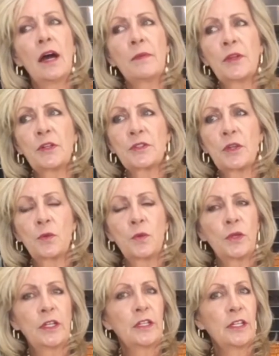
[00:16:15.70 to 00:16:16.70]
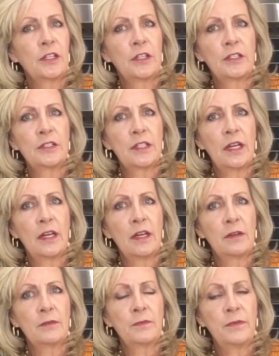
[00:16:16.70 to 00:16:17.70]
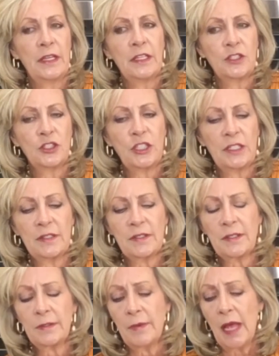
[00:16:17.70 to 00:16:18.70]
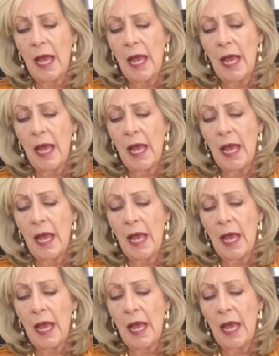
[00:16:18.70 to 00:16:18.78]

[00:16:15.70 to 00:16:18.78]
There's a really good vegan cheese.